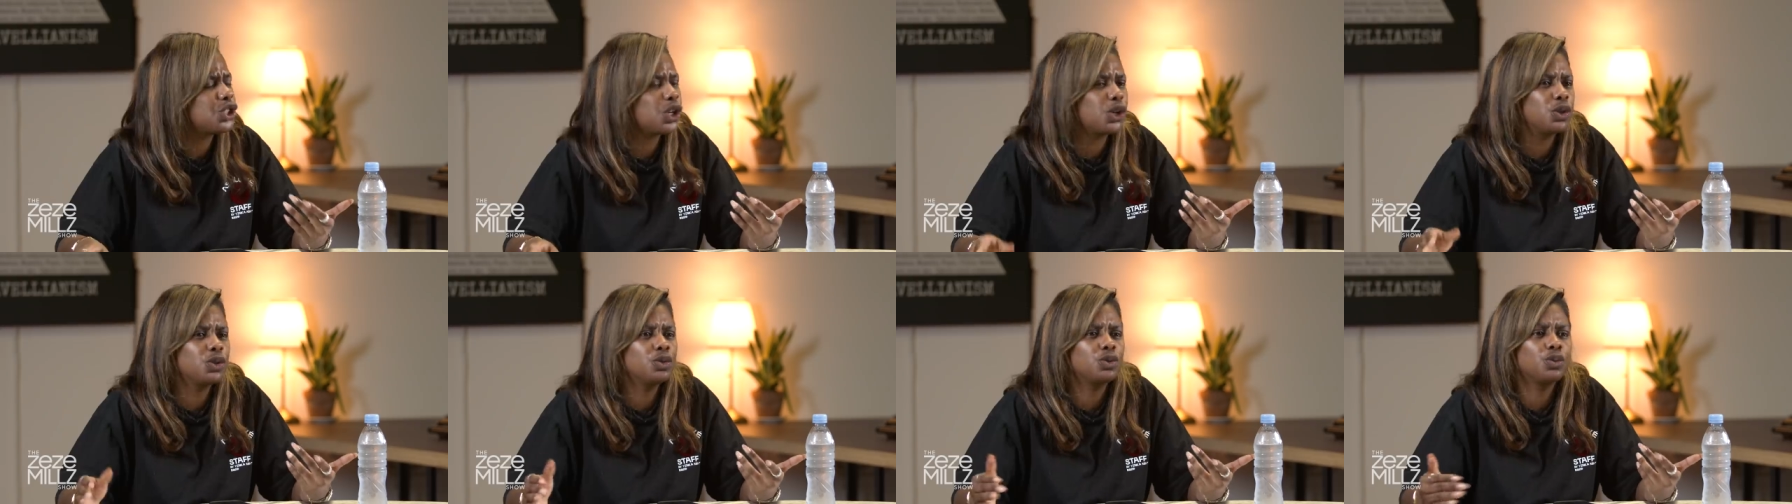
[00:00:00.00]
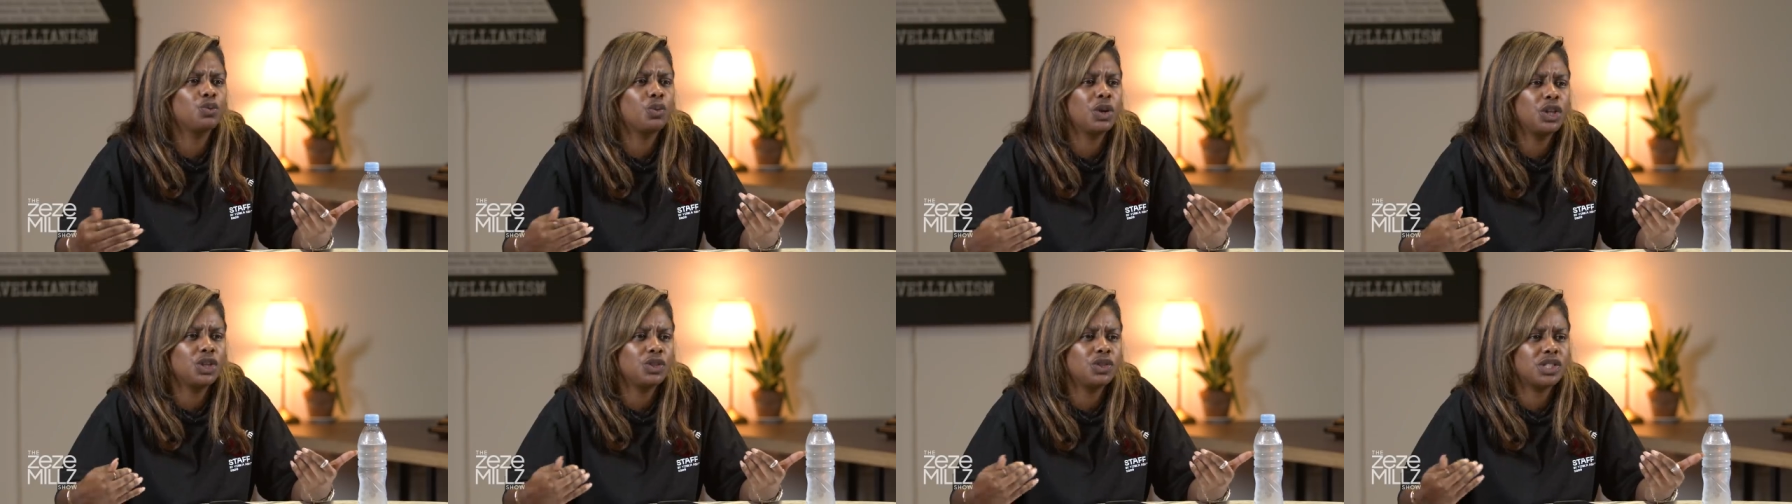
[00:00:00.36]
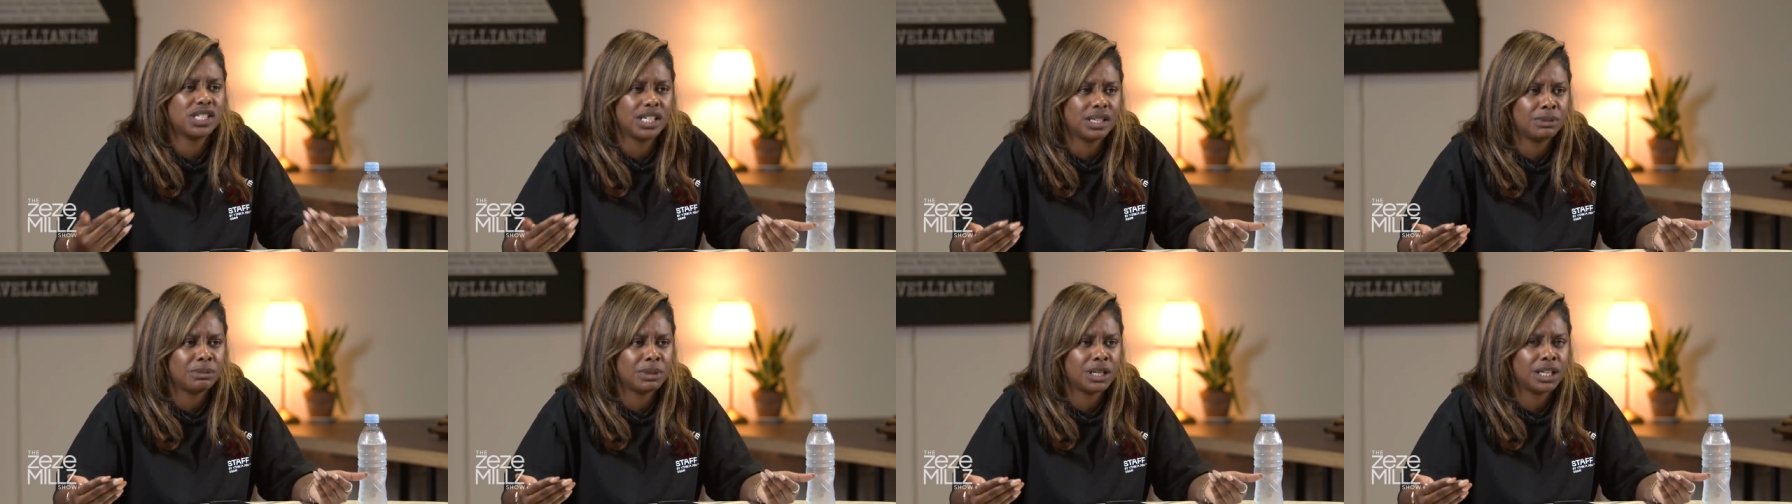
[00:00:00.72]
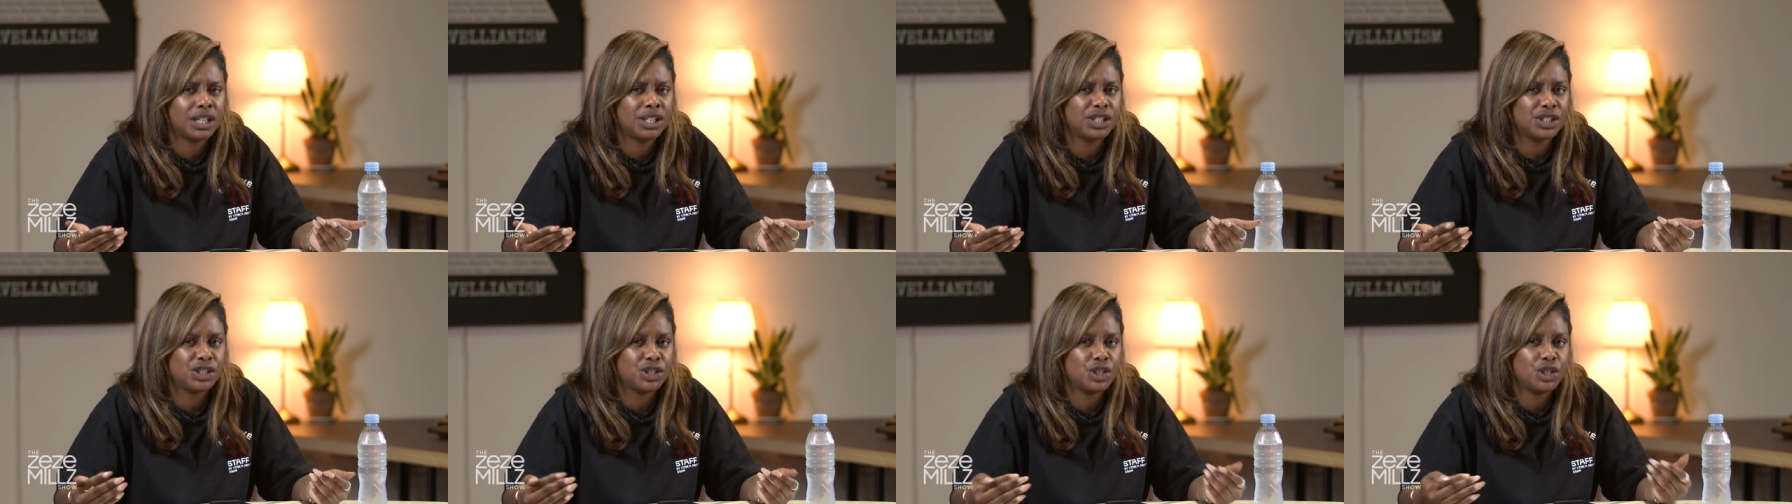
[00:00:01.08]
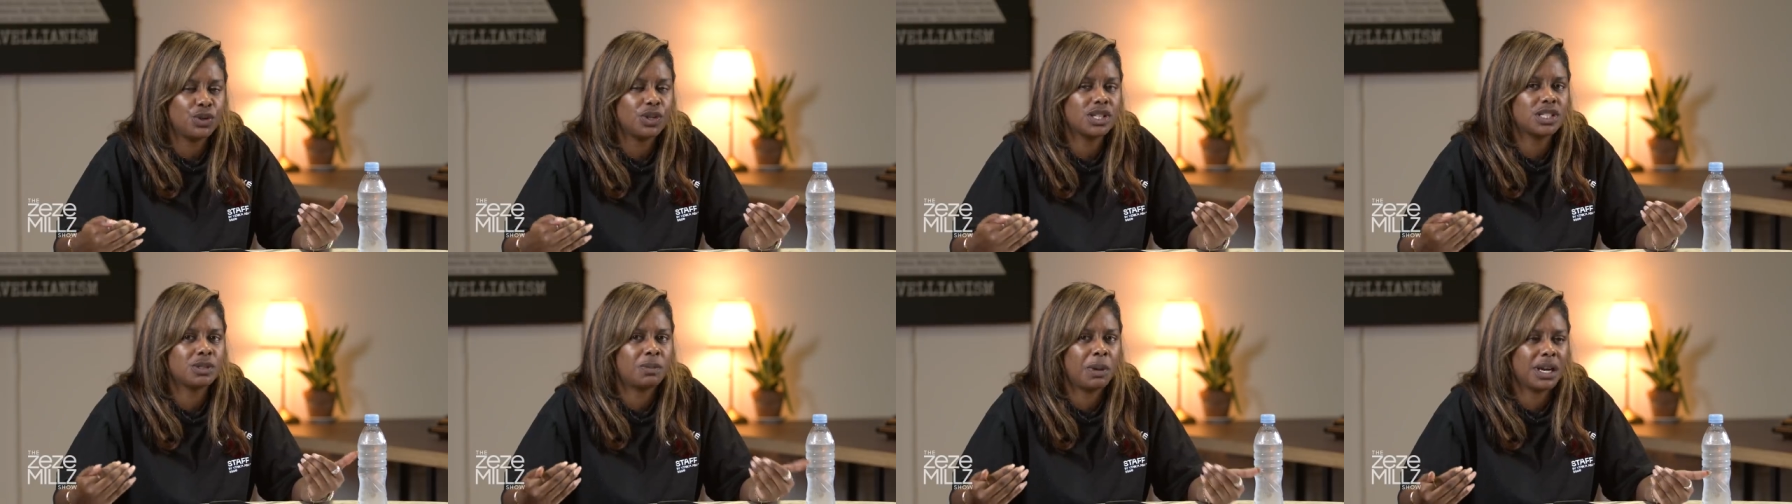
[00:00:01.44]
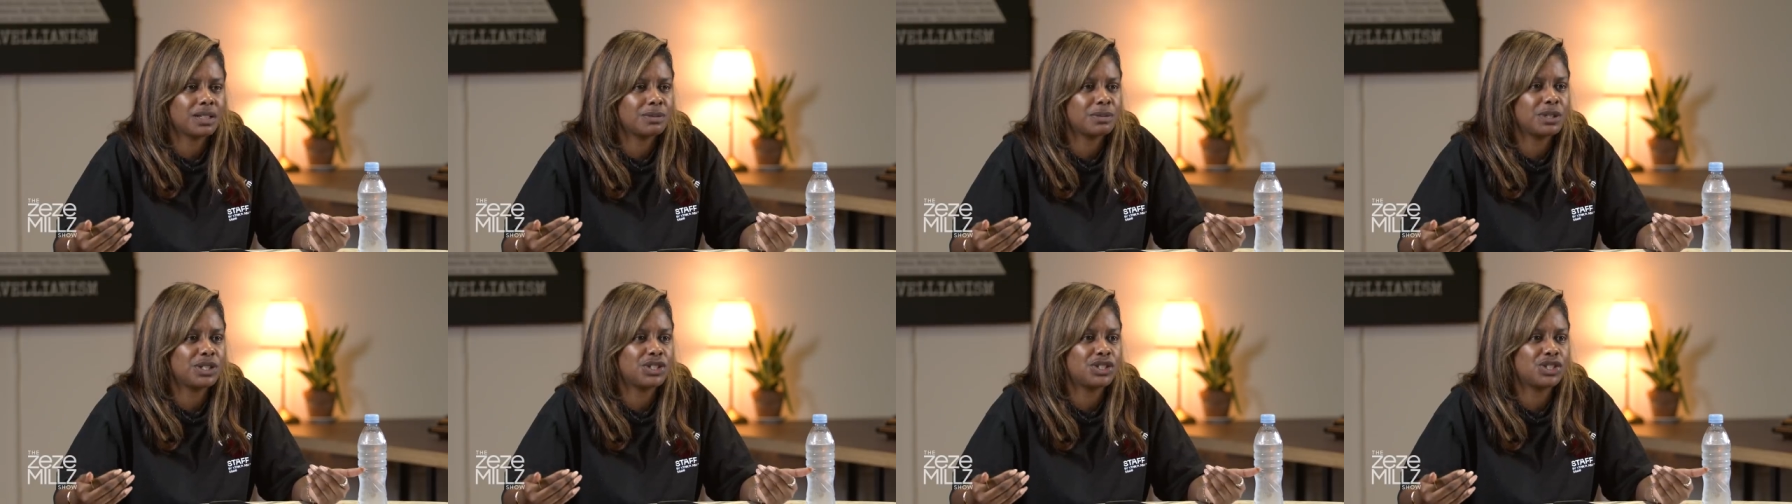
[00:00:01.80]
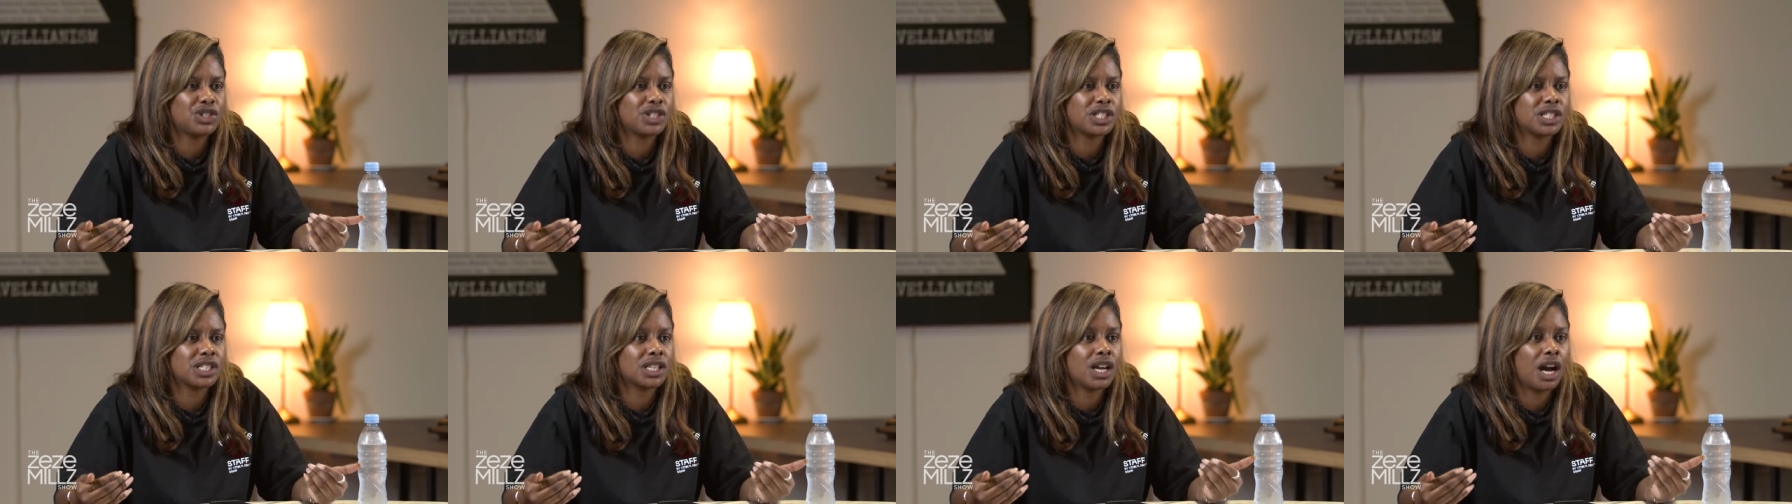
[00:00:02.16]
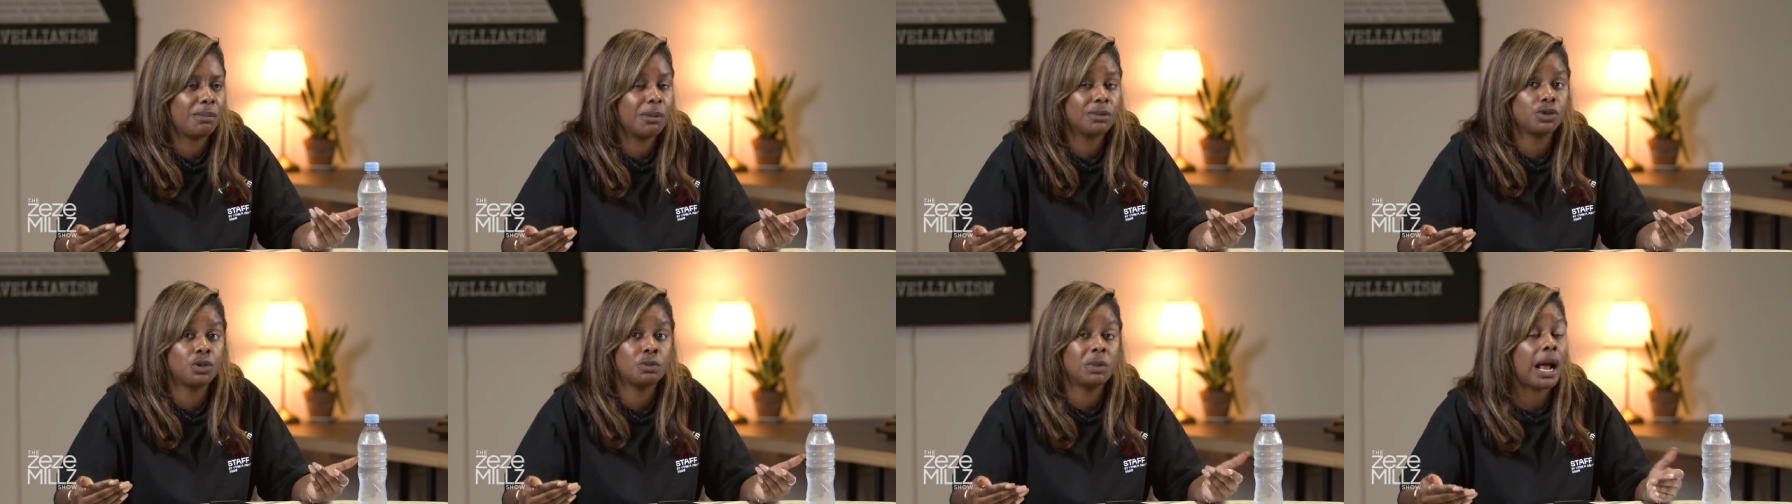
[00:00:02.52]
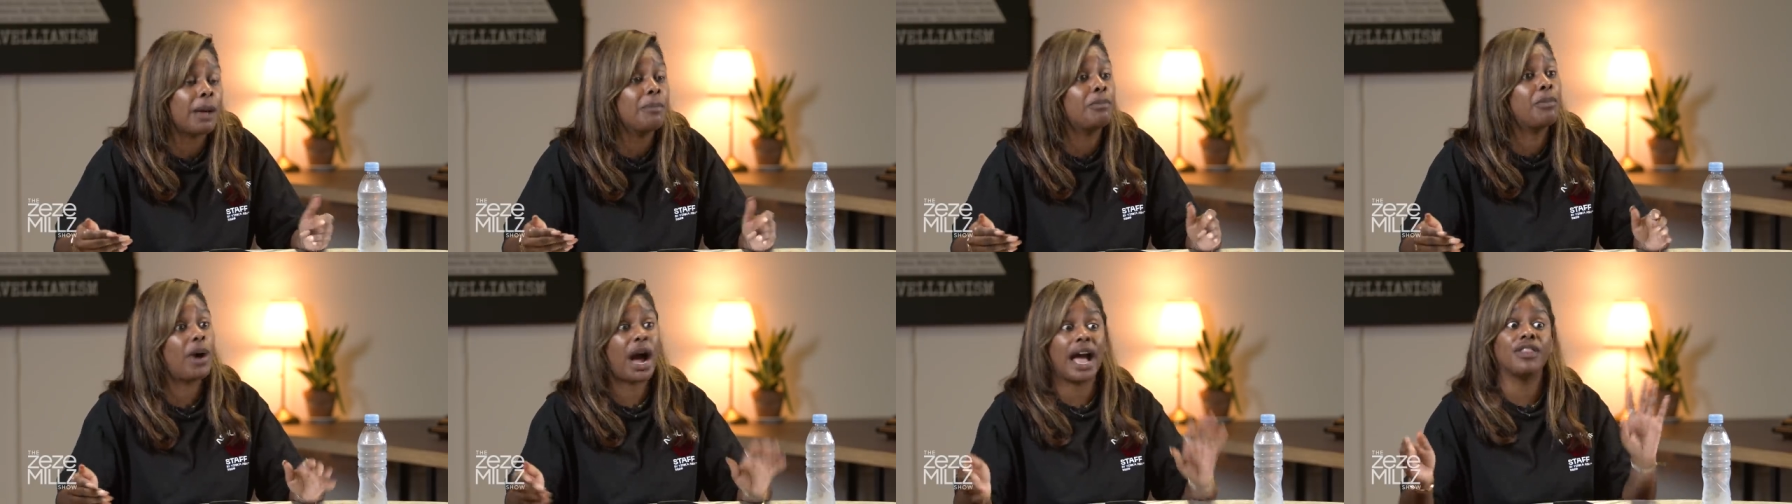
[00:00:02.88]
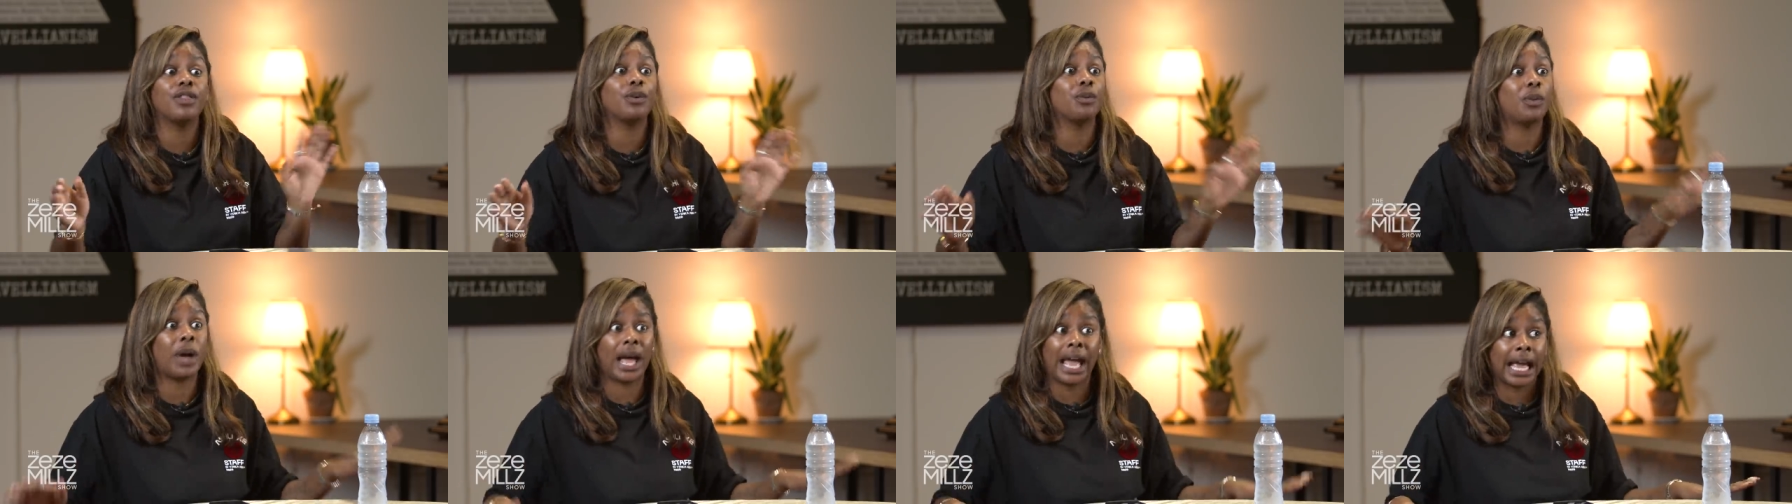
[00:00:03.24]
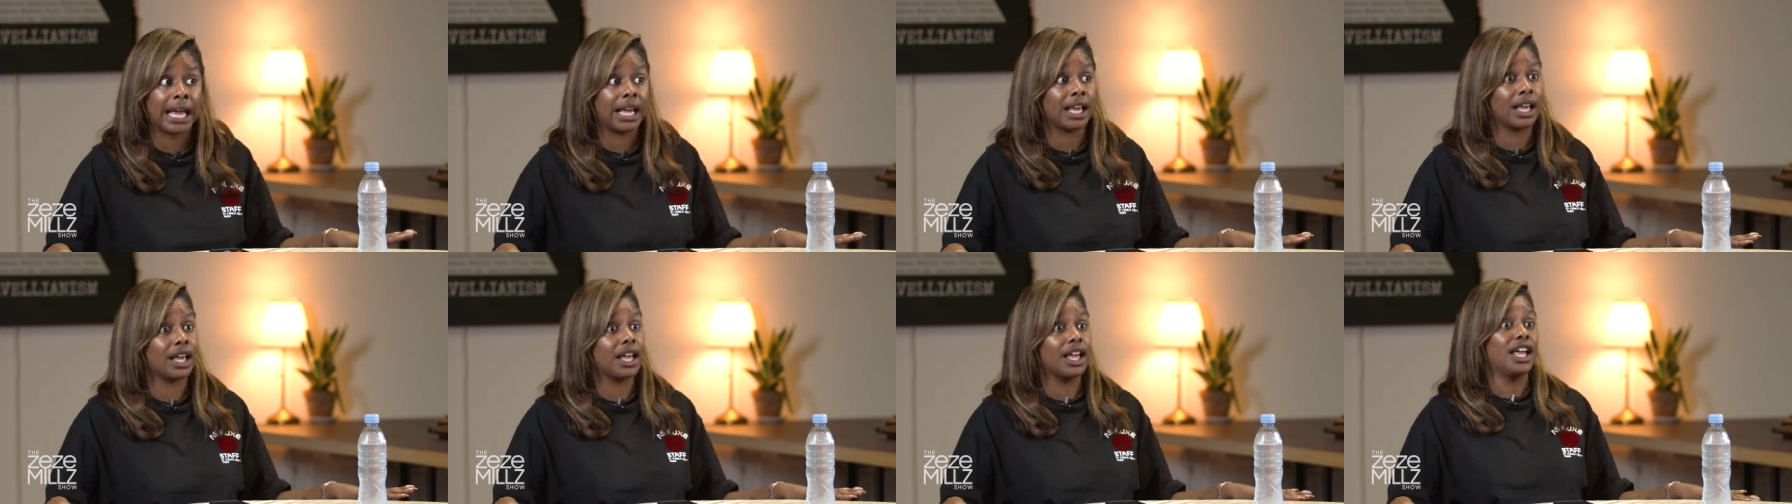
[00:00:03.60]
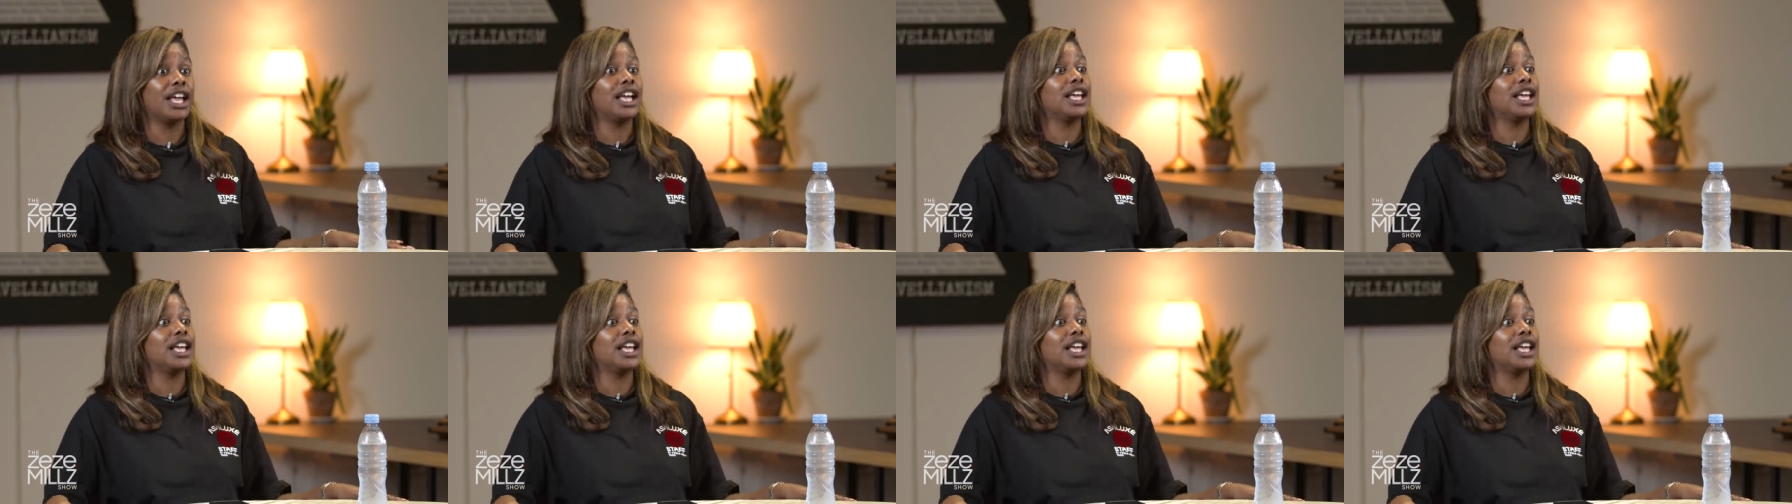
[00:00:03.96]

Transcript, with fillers: So when you see me, do you expect me to just come up to you and be like, by the way?